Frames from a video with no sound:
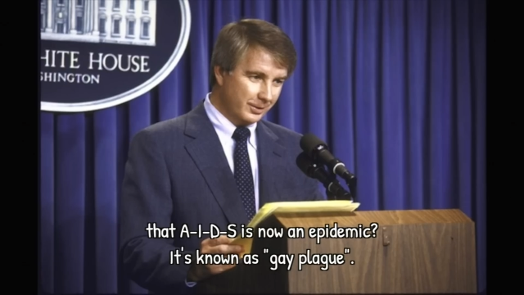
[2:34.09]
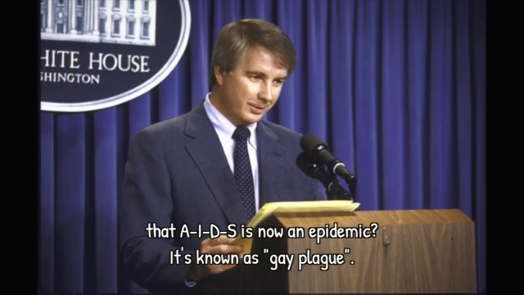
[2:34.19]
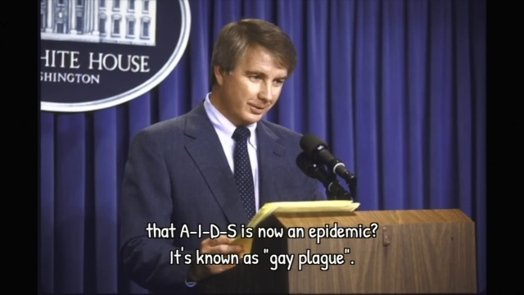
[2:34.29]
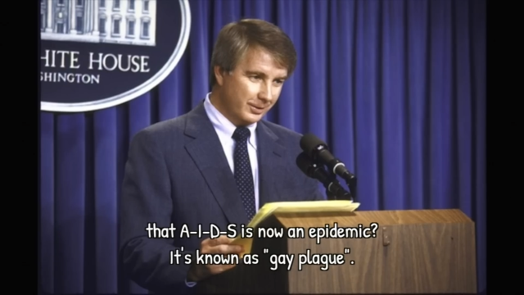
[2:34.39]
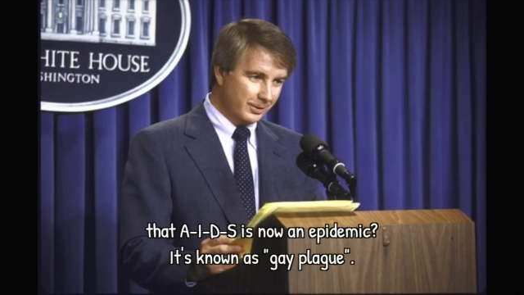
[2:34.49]

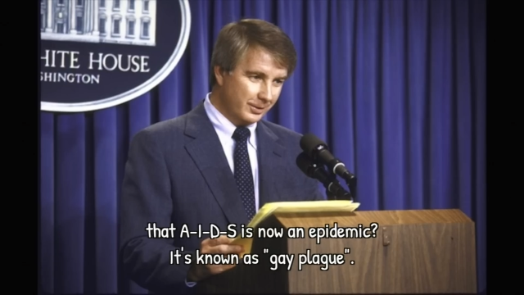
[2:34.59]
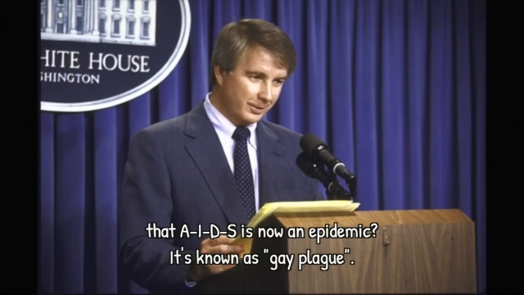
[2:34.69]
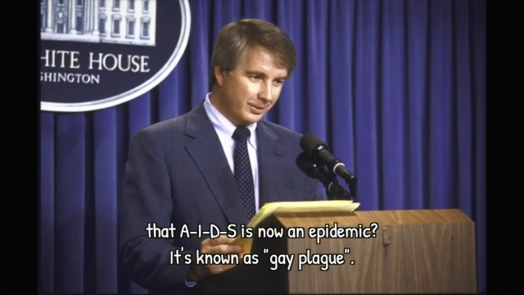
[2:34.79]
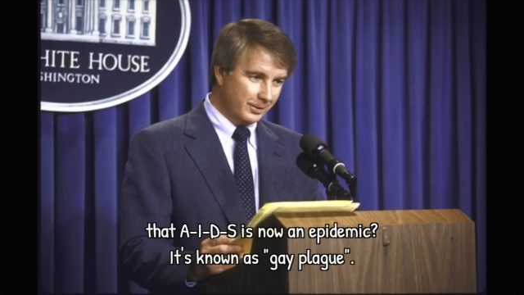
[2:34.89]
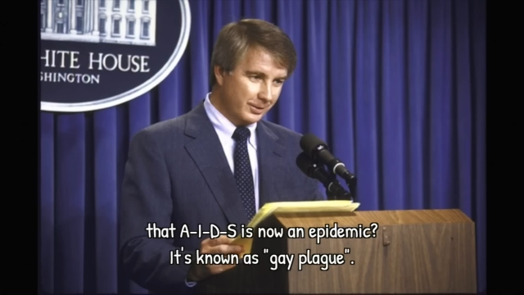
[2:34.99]

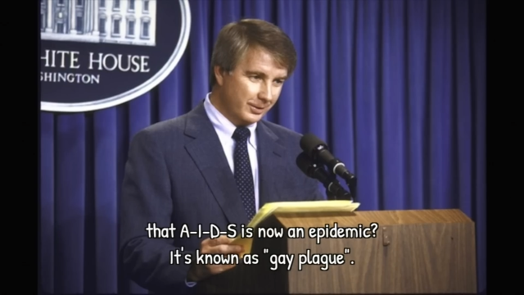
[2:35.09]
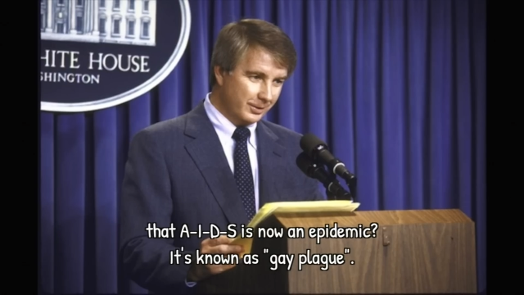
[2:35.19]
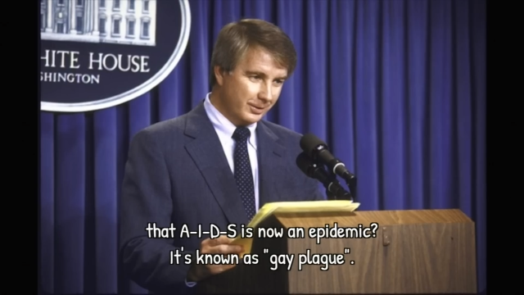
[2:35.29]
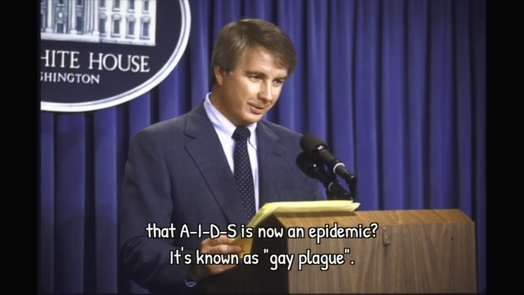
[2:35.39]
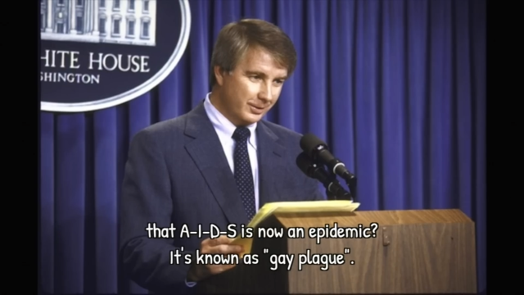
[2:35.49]

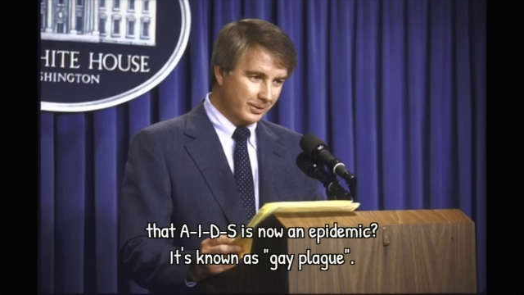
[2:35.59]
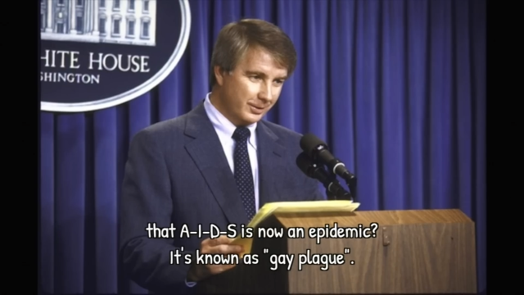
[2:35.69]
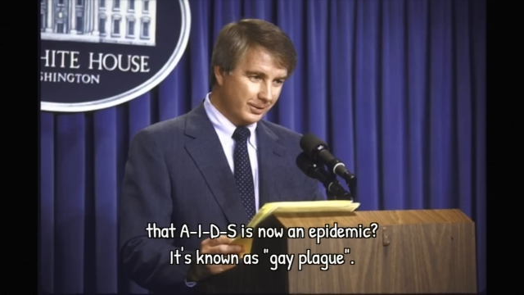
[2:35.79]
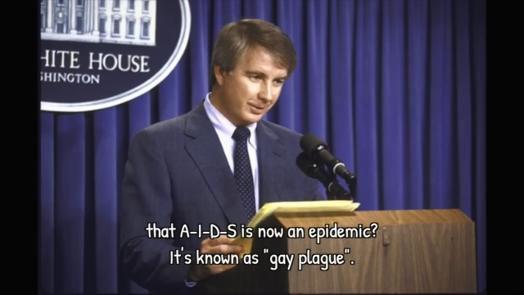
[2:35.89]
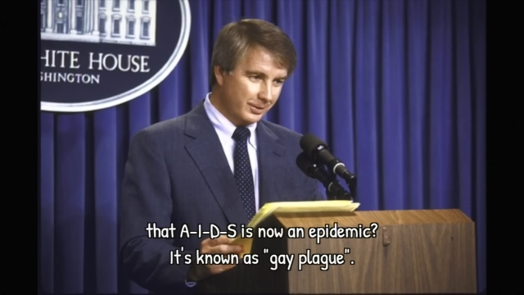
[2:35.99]

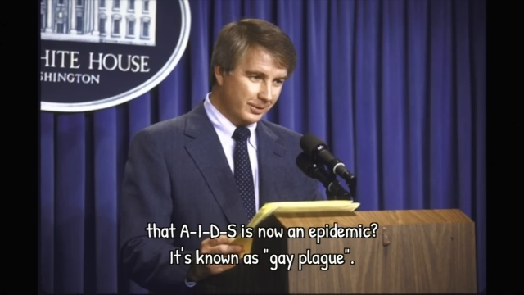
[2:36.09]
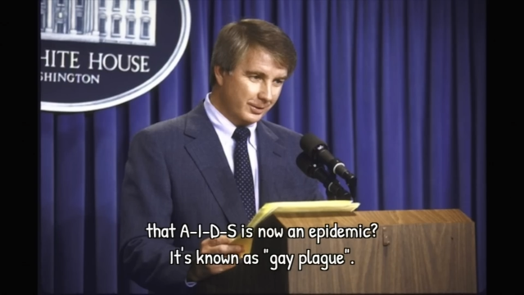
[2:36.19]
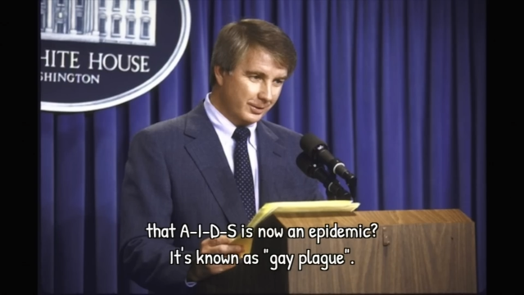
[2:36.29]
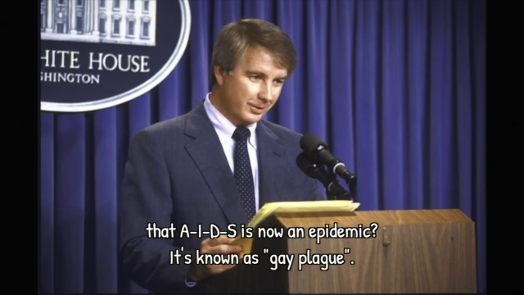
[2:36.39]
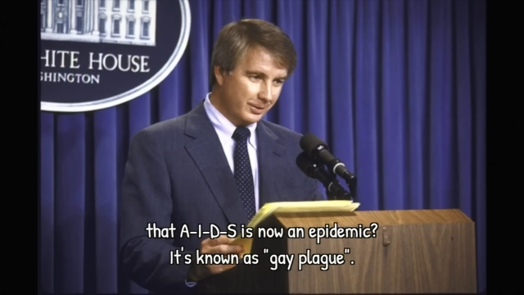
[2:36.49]

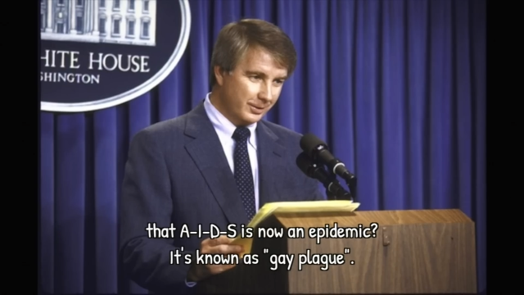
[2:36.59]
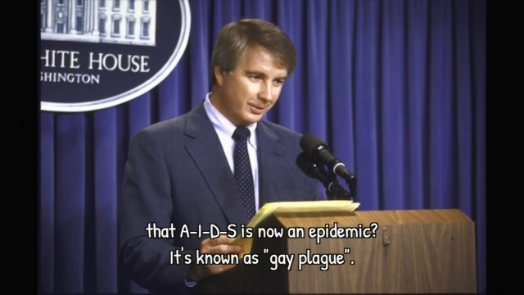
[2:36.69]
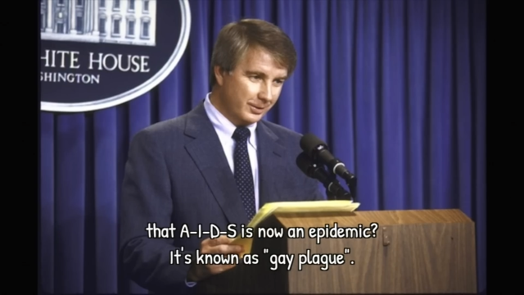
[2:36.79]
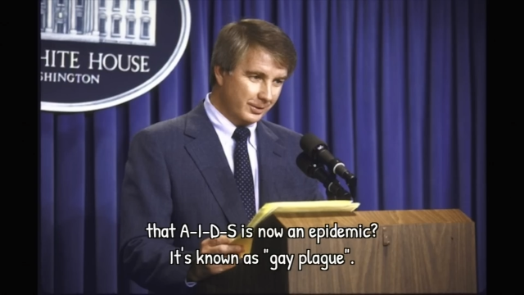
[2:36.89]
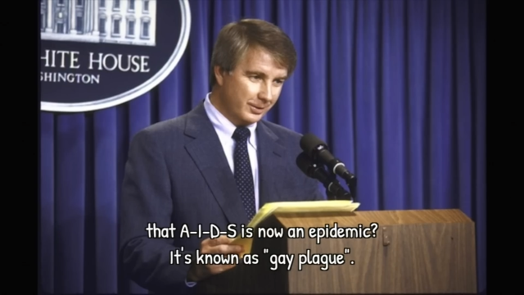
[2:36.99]

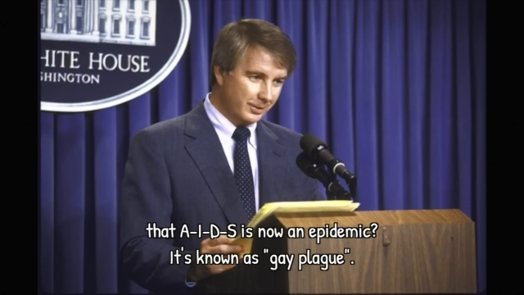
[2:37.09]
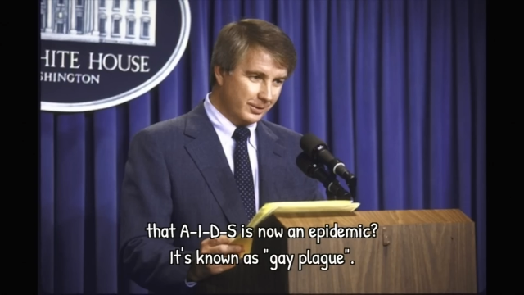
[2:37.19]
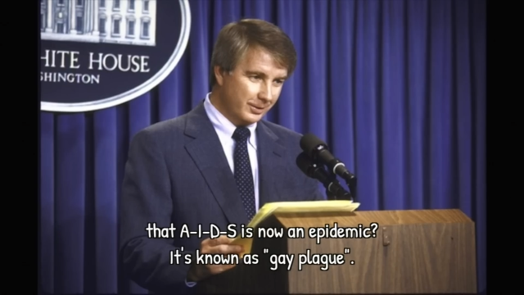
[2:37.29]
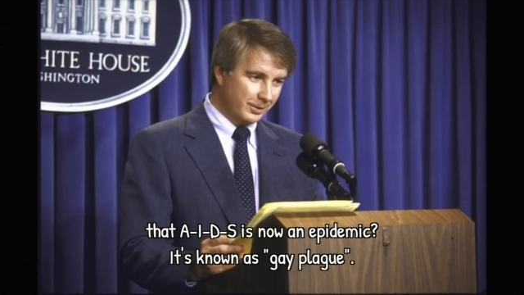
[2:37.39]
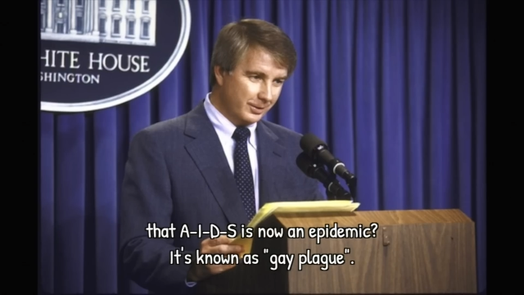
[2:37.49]

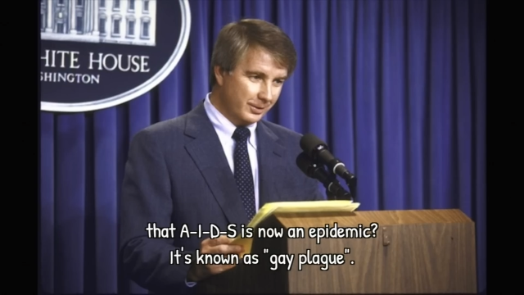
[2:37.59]
Nobody speaks.